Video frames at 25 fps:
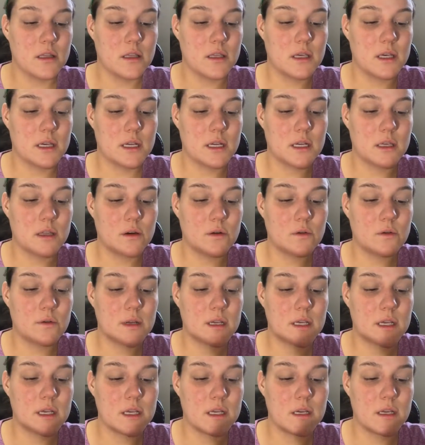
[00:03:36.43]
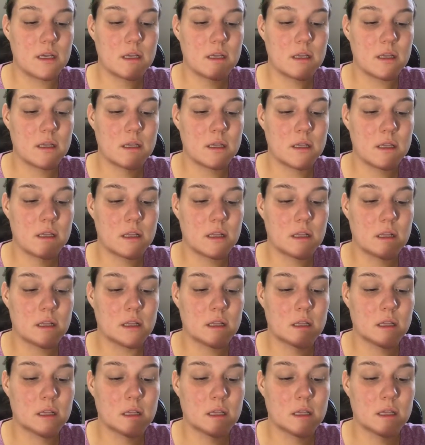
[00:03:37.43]
Get it coated.
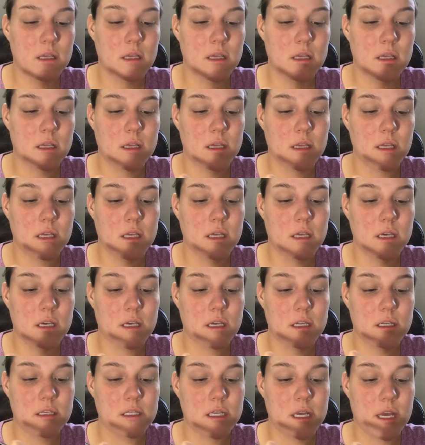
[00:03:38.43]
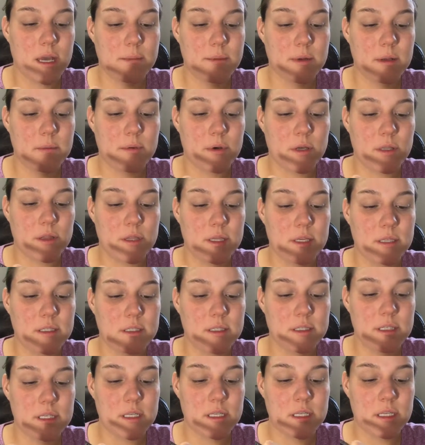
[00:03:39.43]
And I'm gonna put
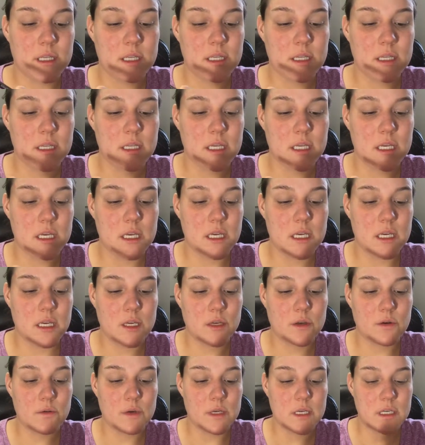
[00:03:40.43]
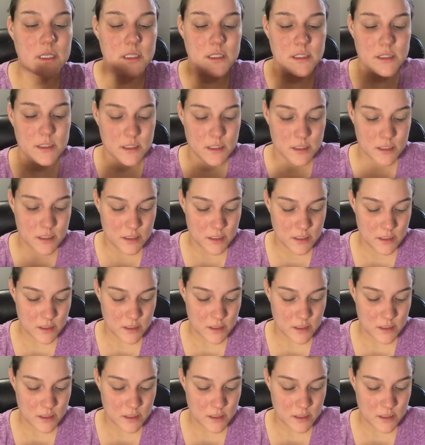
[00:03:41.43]
this in the crease.